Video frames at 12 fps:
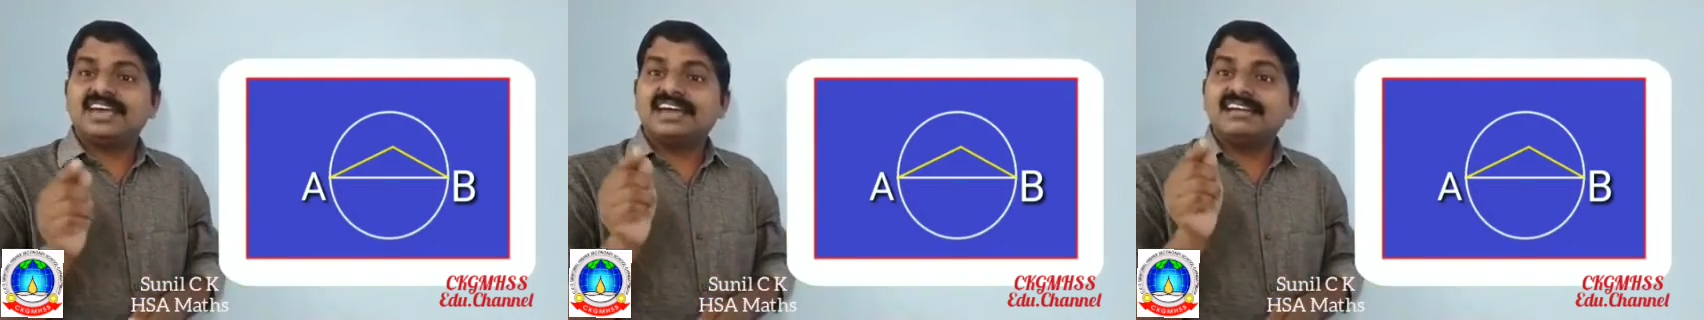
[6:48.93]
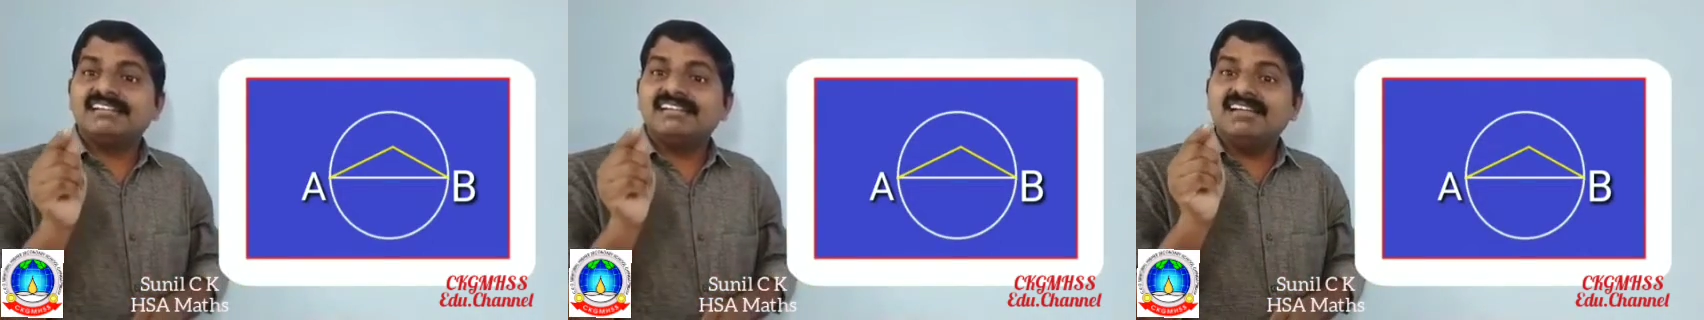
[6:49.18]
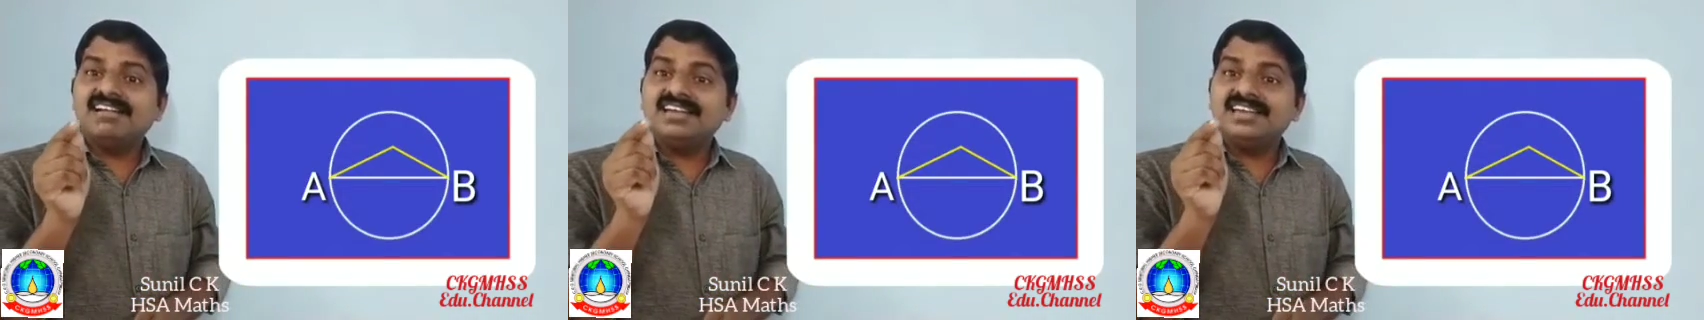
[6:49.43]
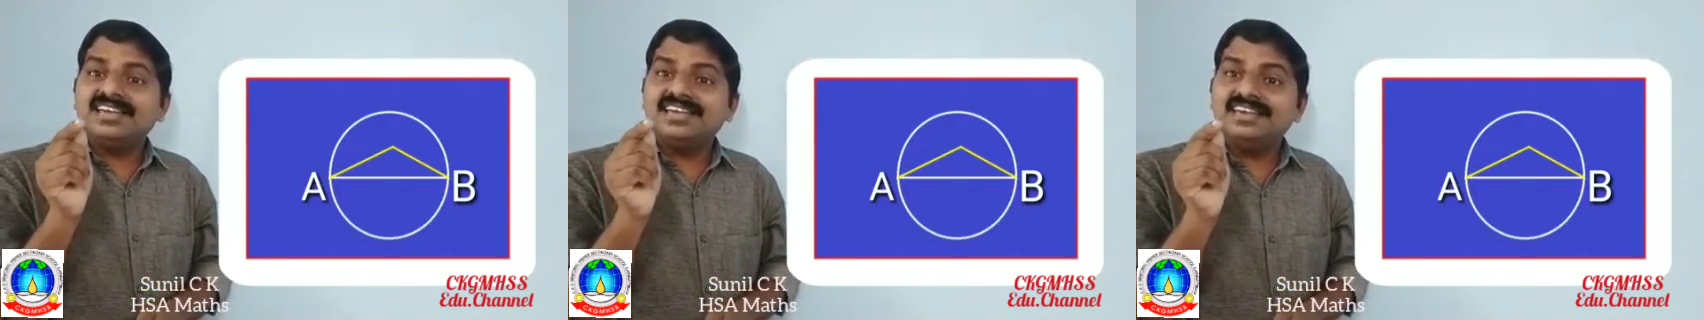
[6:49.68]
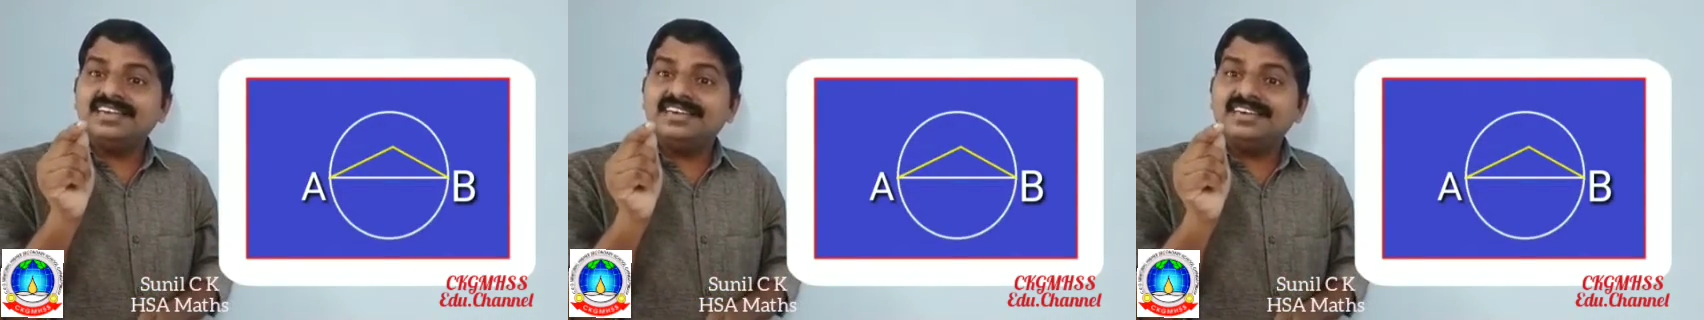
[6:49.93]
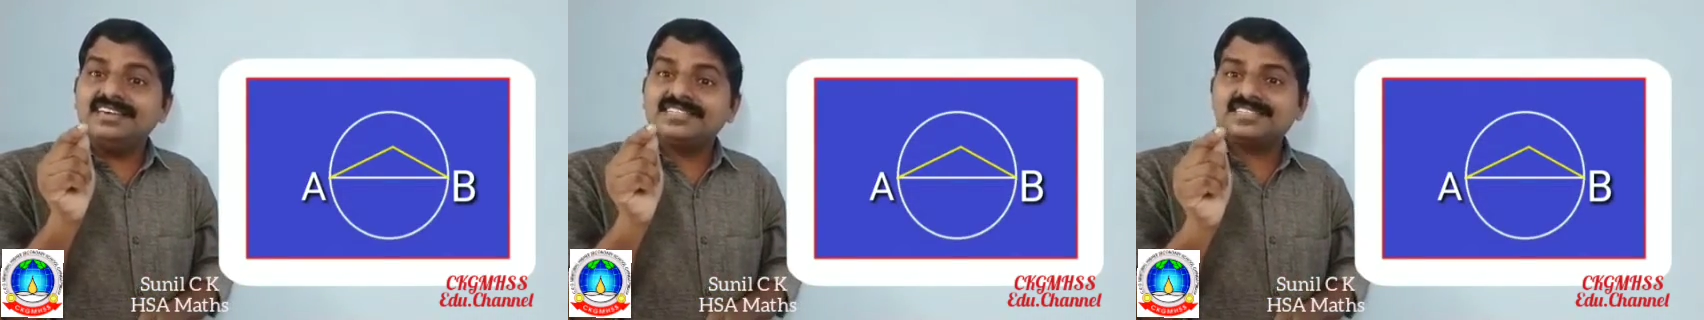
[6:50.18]
angle
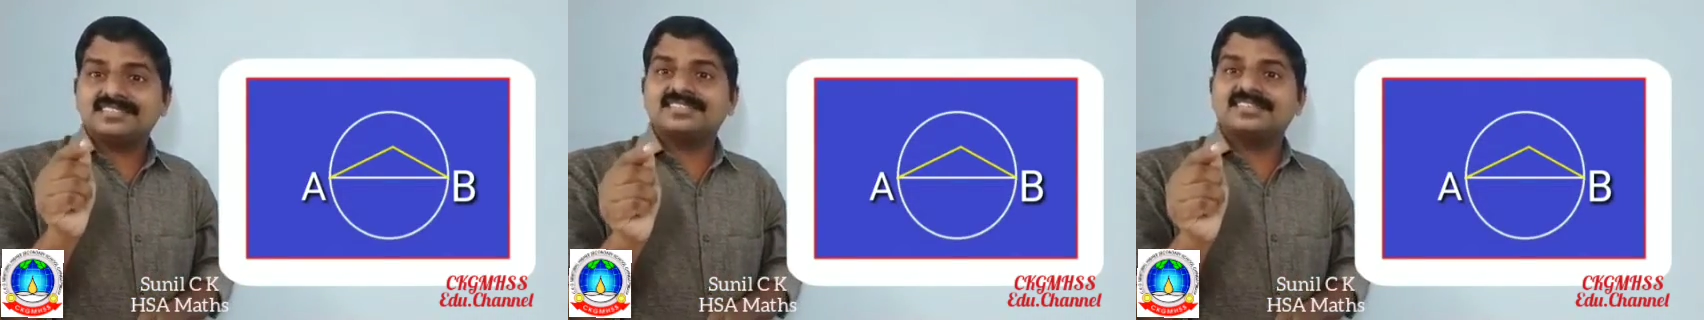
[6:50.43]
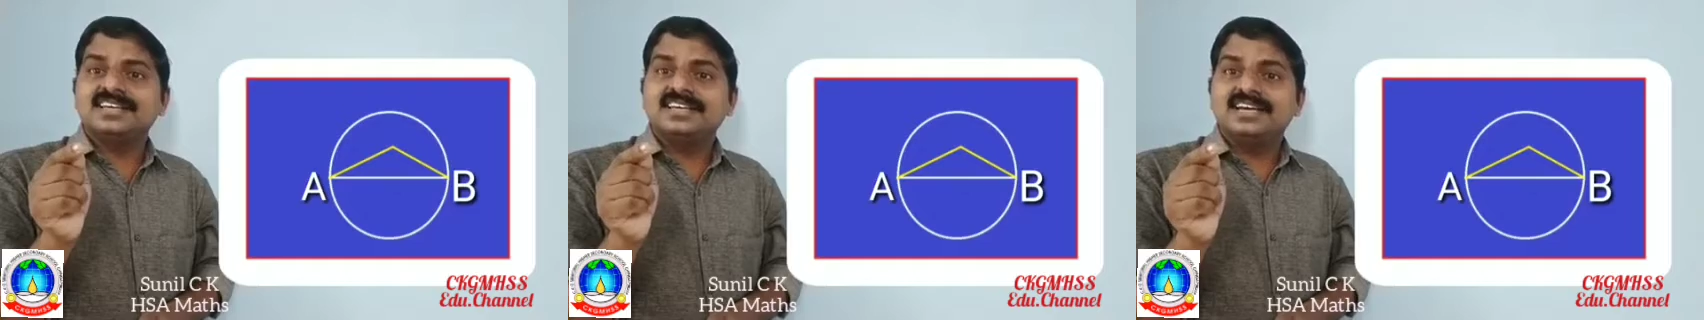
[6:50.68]
is